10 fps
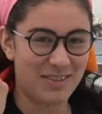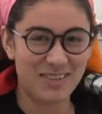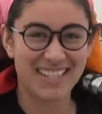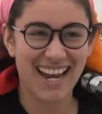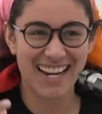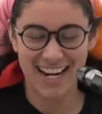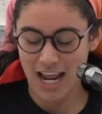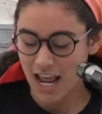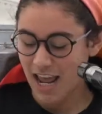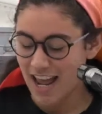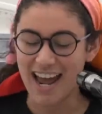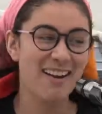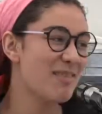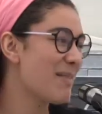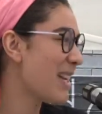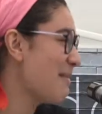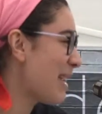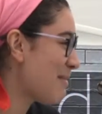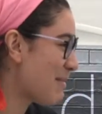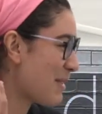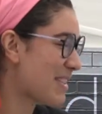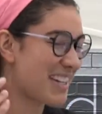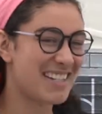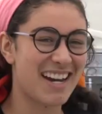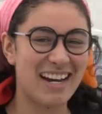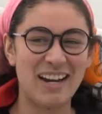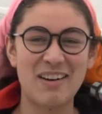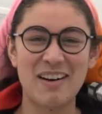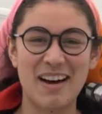these ones on. Hi everybody, my name is Mo Santiago.